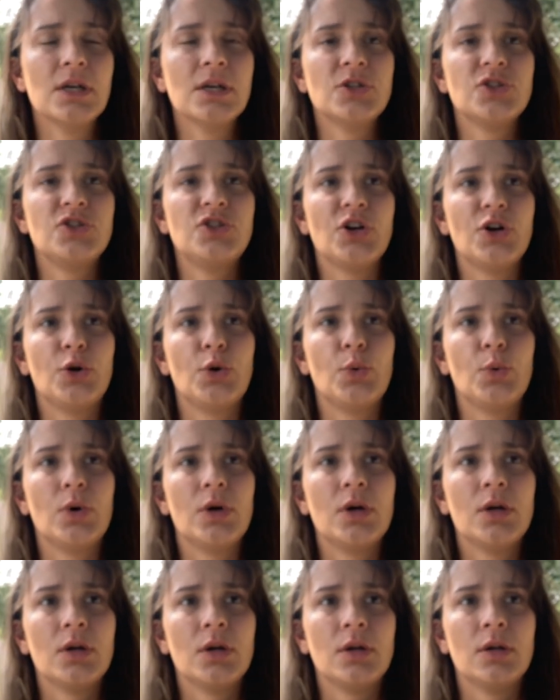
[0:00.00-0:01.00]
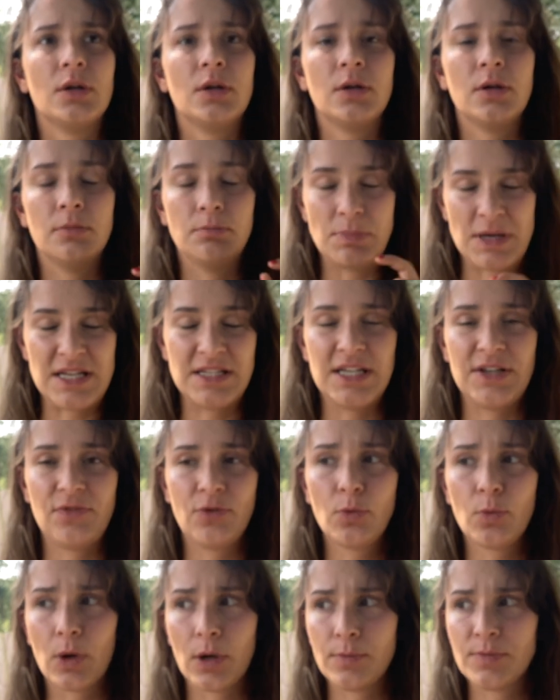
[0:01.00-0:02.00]
So BT
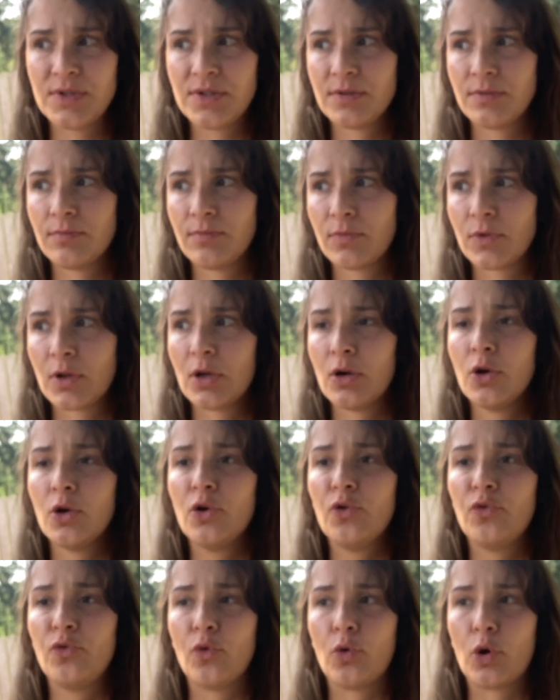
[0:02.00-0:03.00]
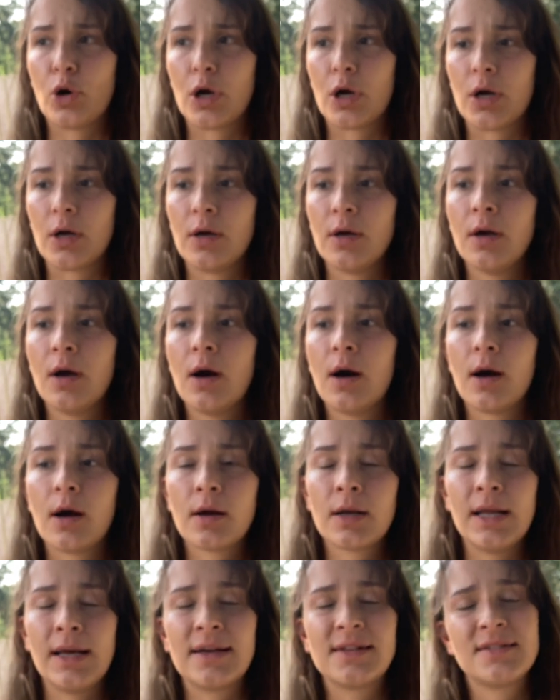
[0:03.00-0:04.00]
for worms. For
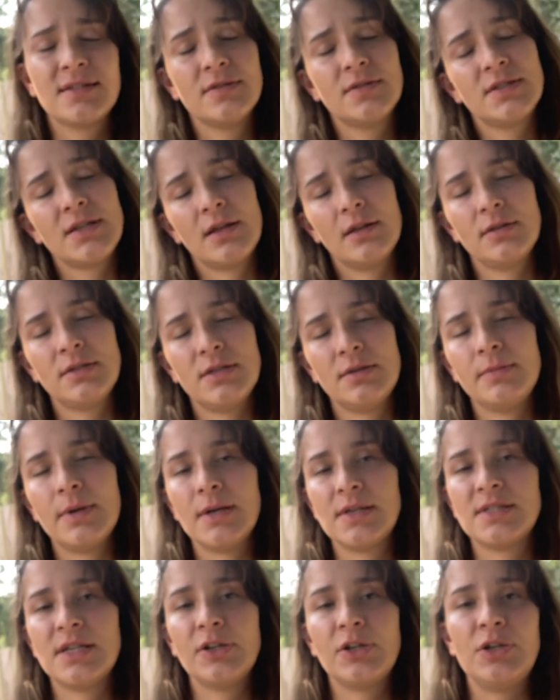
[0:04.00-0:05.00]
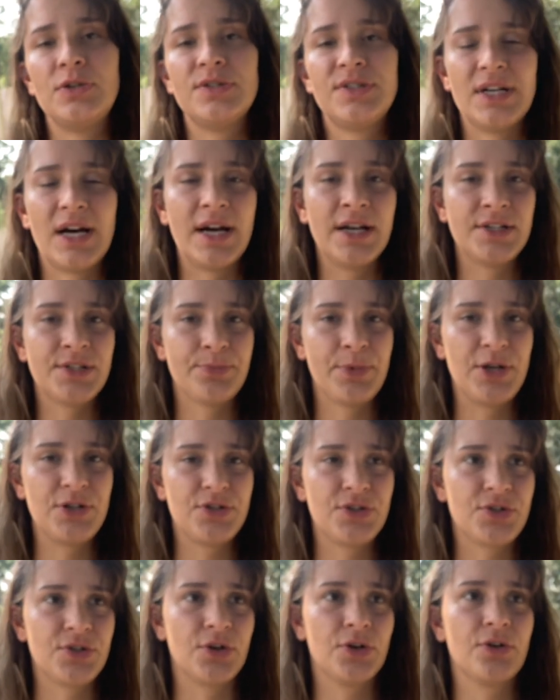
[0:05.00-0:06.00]
hard exoskeleton bugs, I'll use
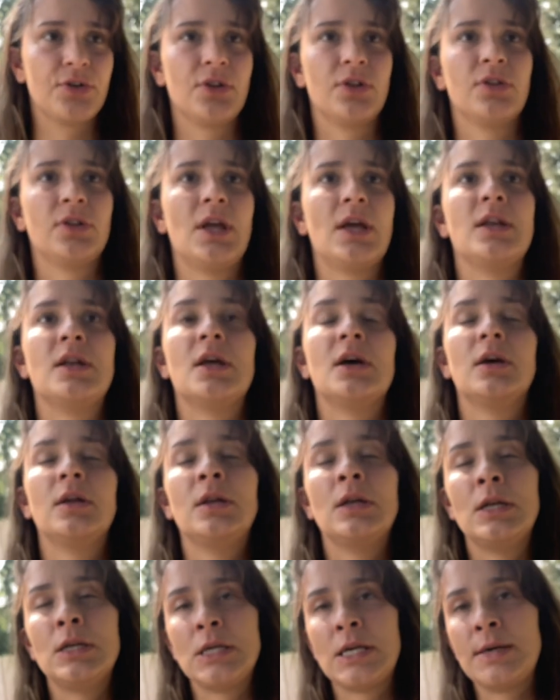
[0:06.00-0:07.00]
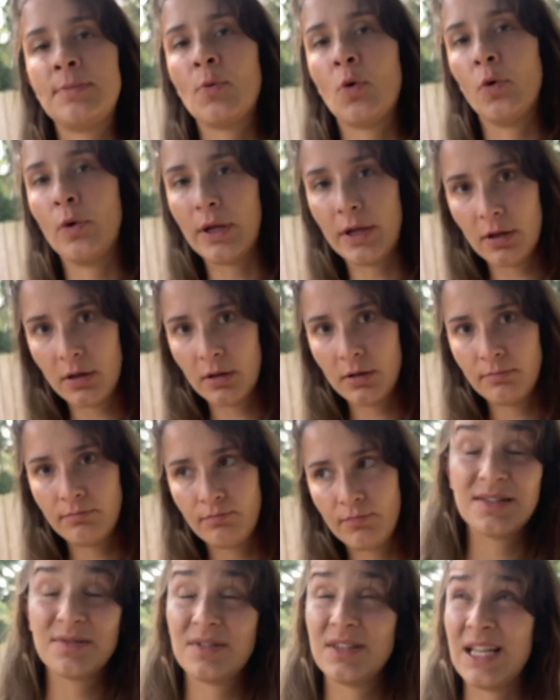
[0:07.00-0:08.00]
diatomaceous earth and then neem oil.
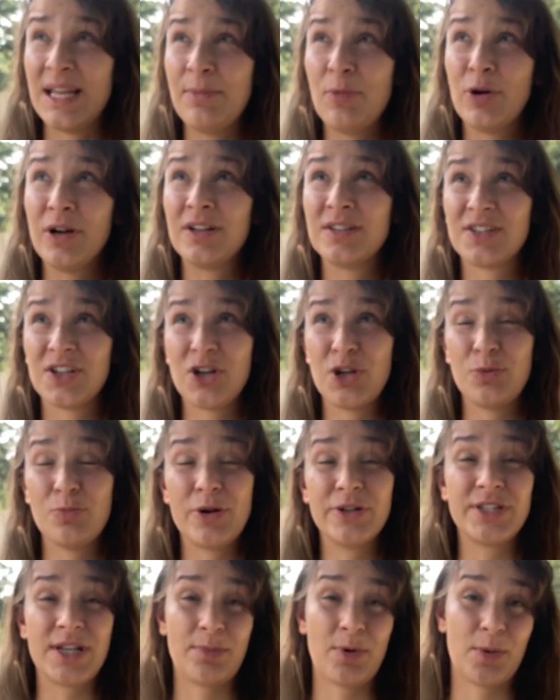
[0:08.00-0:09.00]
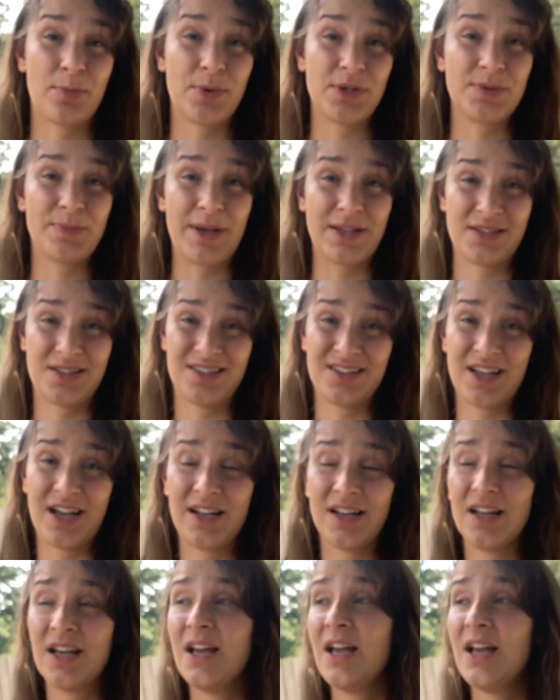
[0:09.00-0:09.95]
Neem oil is a good multi-purpose pesticide,